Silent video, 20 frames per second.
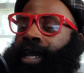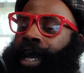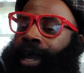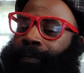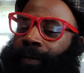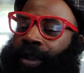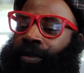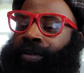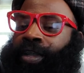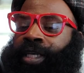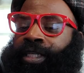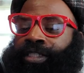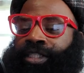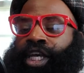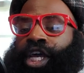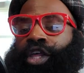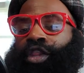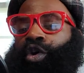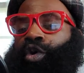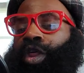Americans.
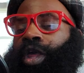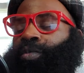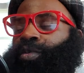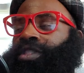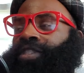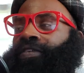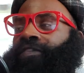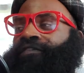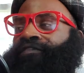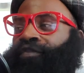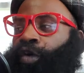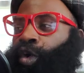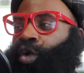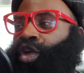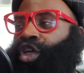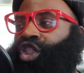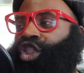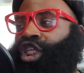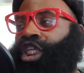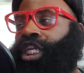The only ones
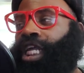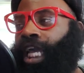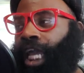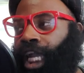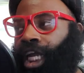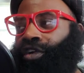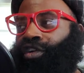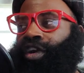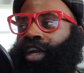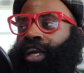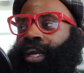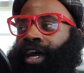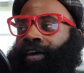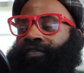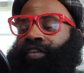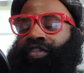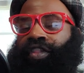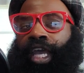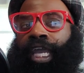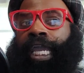foolish and ignorant enough
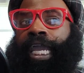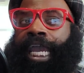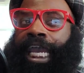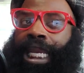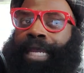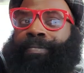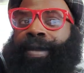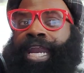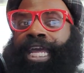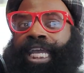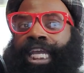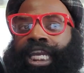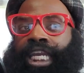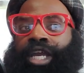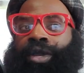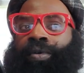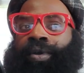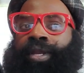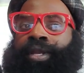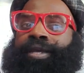to think anybody can
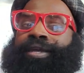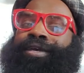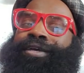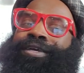do it.